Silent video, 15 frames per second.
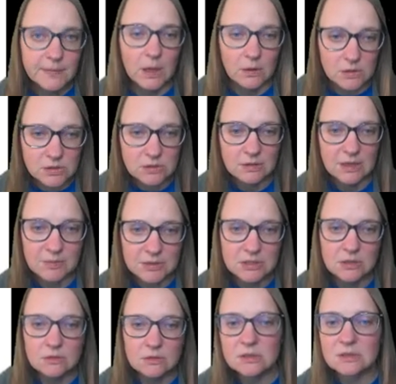also
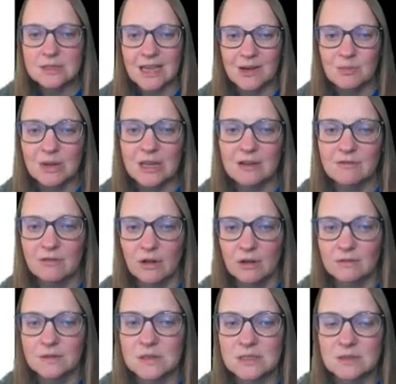apoptosis can be
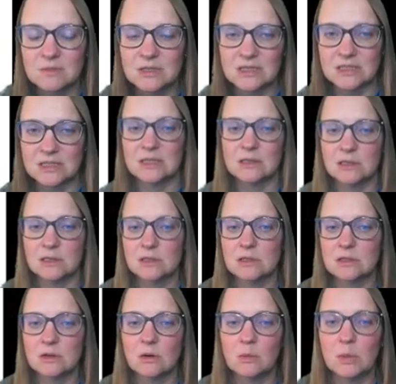involved in some diseases.
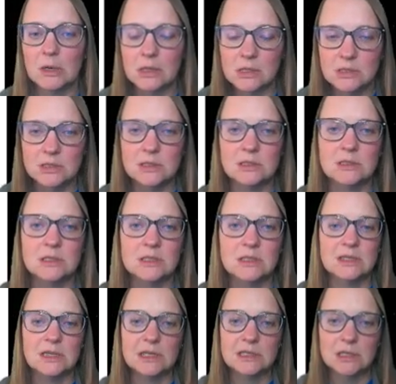So Parkinson's
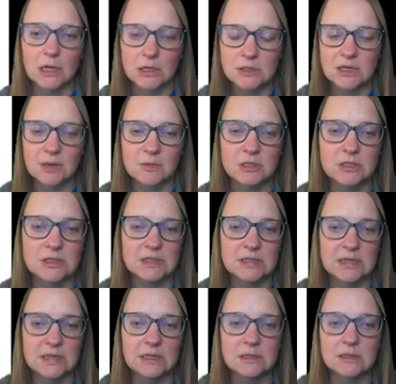disease, Alzheimer's
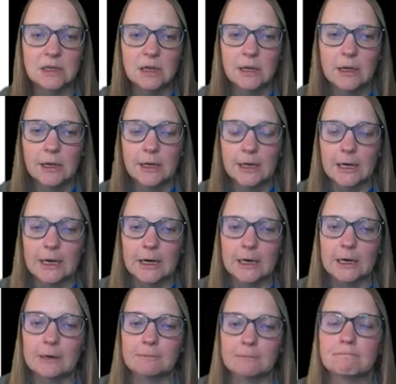disease.
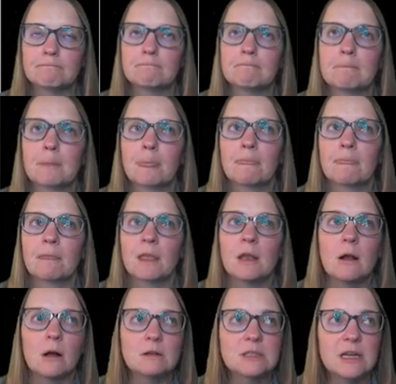In
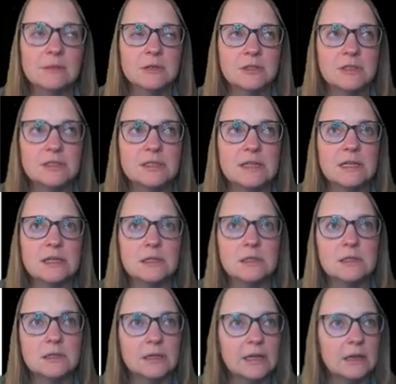Alzheimer's
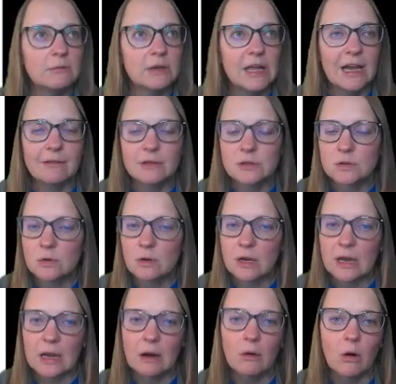disease, again, we haven't
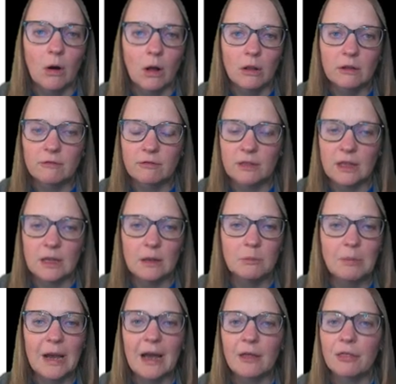sorted out all of the
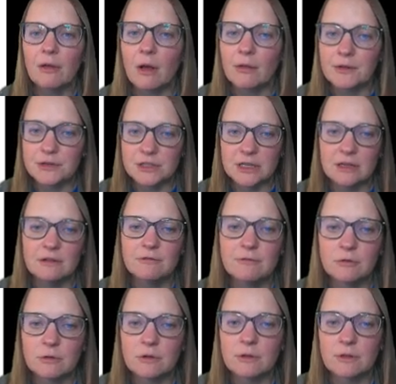pathology
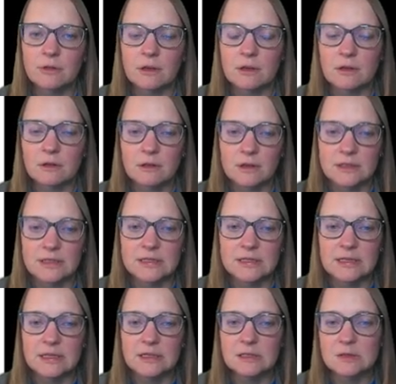for the
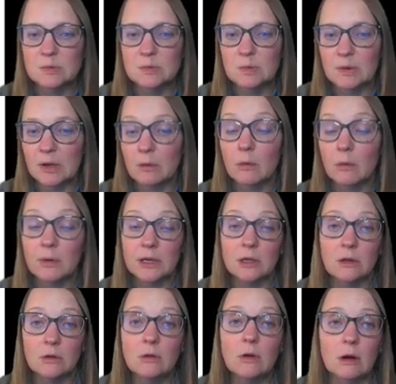disease, but what we
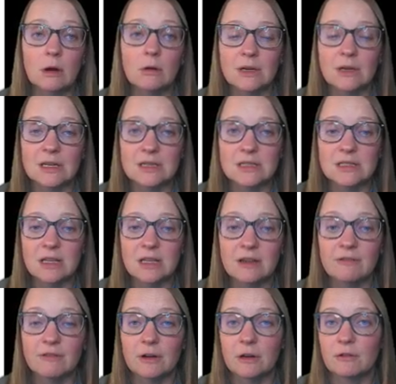do know is
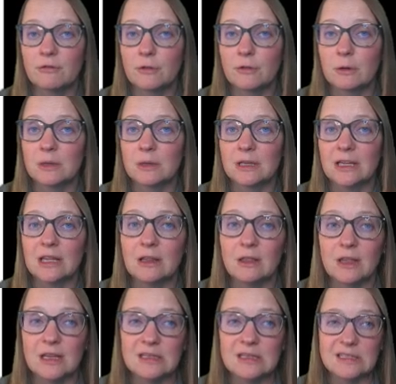that very frequently
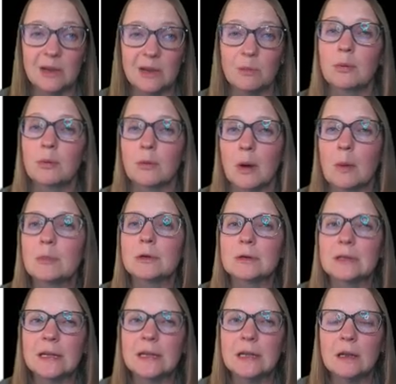these
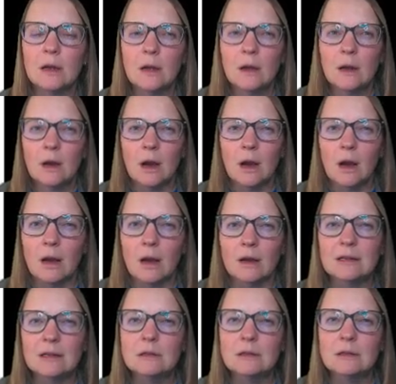improperly
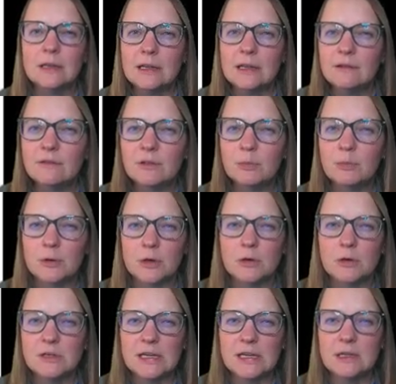cleaved
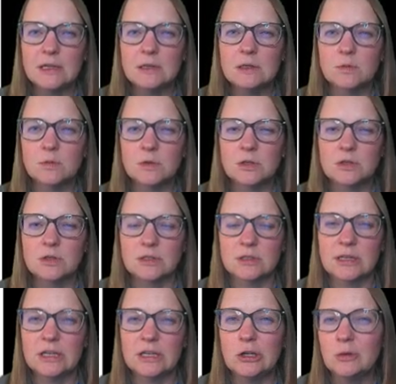proteins will start
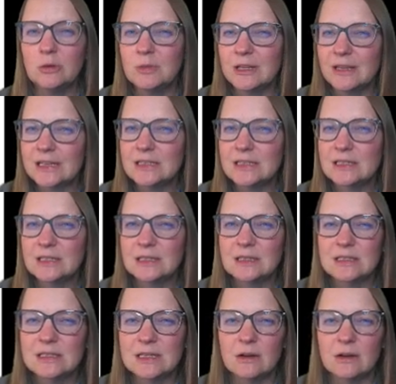to accumulate in
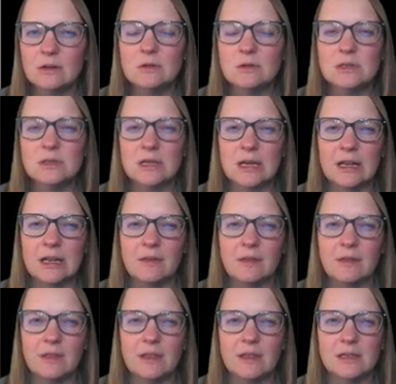the cells,
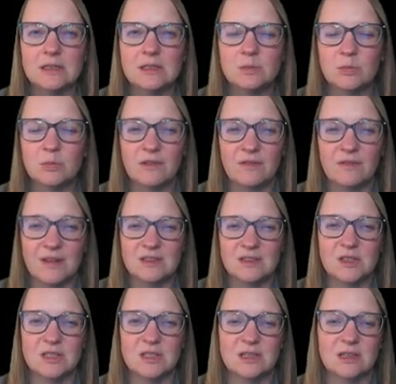and this
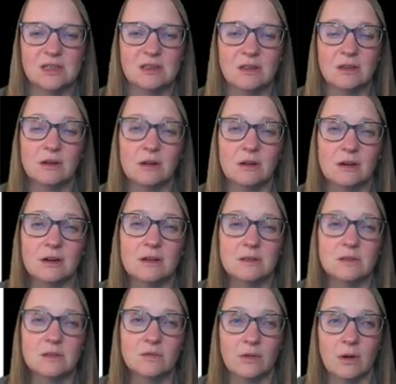prevents the
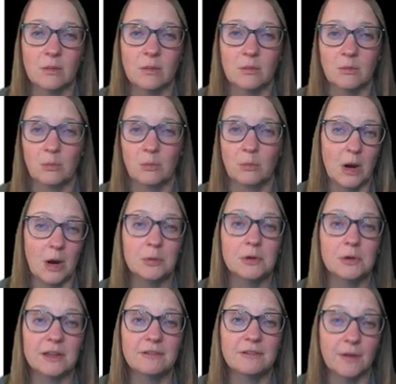neurons from
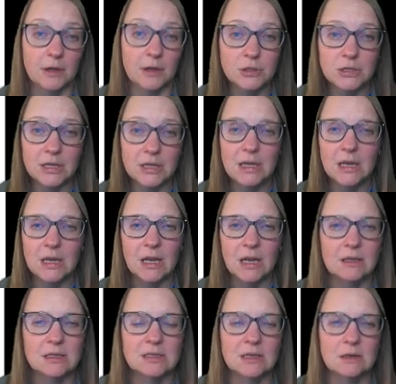properly functioning,
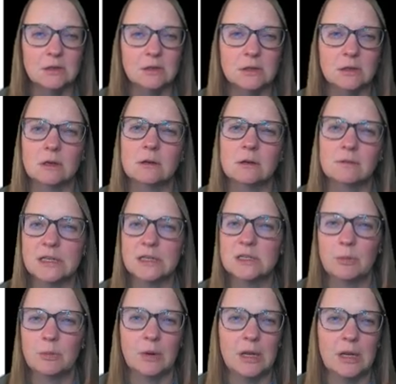and the cells are going to reach a
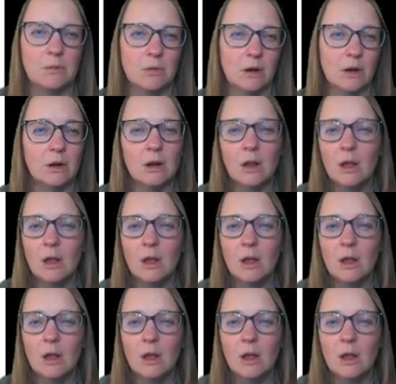point where